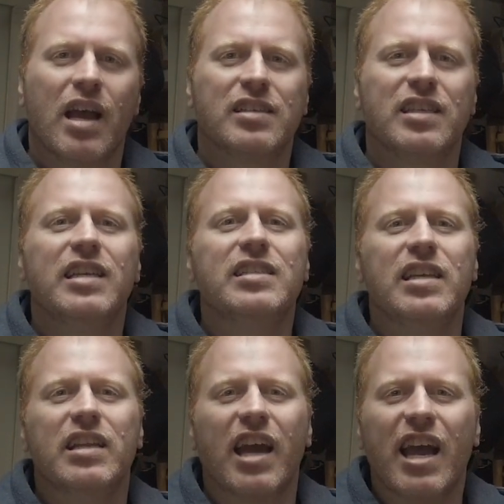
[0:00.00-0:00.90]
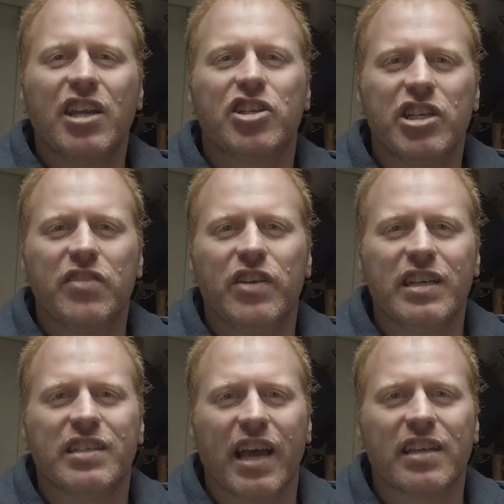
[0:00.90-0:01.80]
As these need a
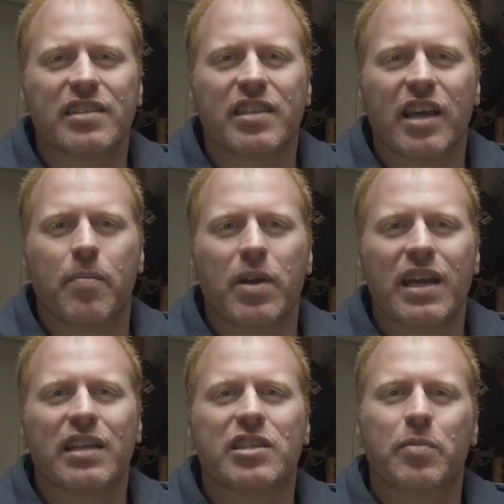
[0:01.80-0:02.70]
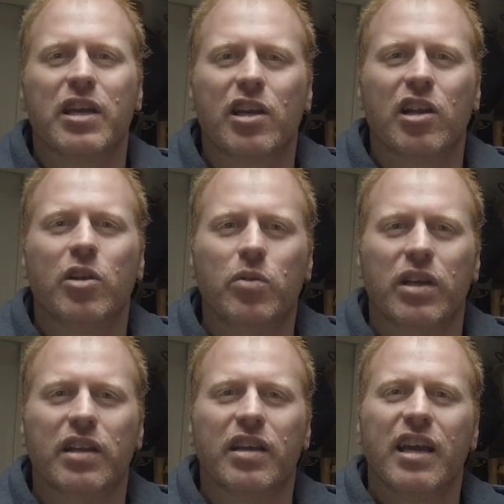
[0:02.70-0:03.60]
HGV test, they appear to be
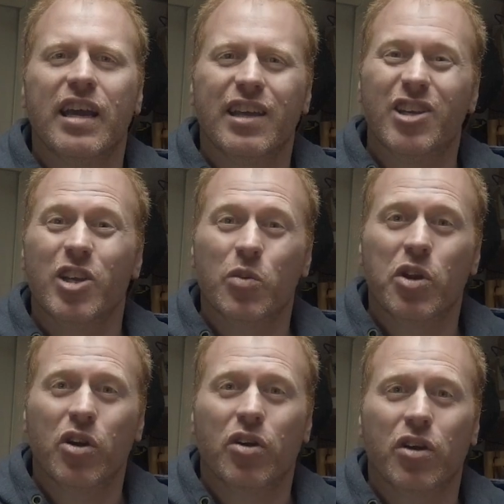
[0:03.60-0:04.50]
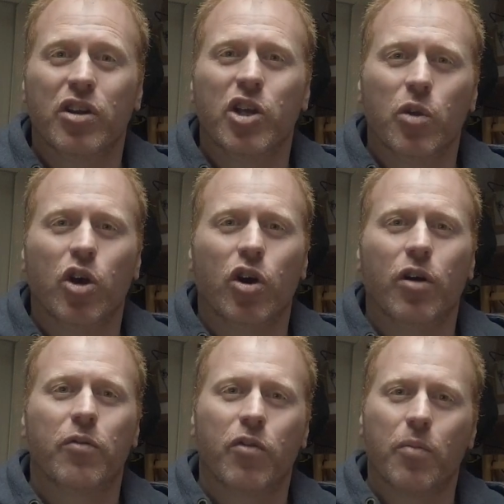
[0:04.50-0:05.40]
included in the new
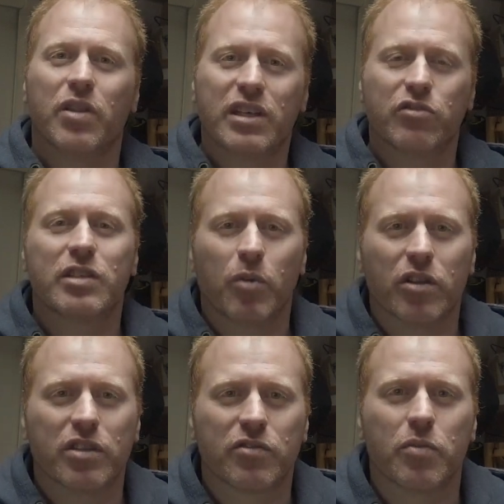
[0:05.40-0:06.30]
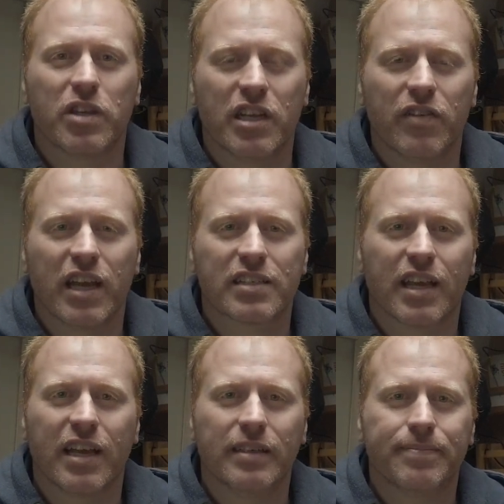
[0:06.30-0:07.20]
law from this response from the
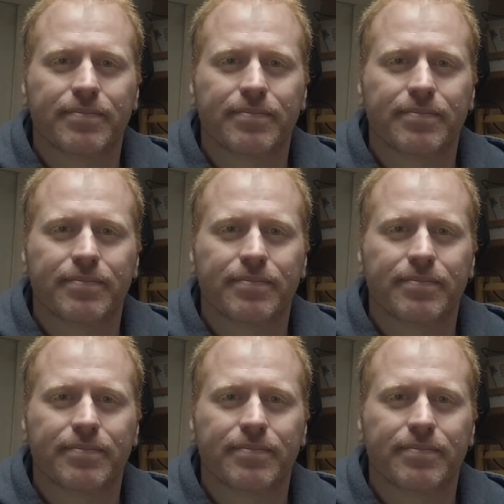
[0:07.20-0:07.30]
DVSA.